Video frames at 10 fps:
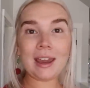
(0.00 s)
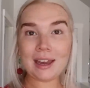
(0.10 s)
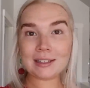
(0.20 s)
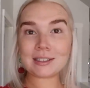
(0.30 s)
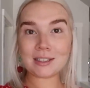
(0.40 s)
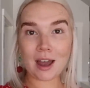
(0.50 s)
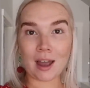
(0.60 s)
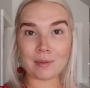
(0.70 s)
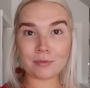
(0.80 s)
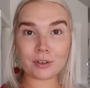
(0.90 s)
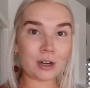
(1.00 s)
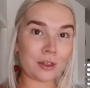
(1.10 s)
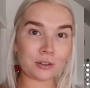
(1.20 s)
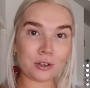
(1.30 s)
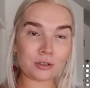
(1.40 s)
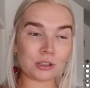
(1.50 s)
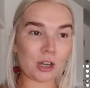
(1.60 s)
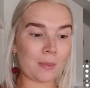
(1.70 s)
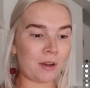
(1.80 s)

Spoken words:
it's time for another grocery shop.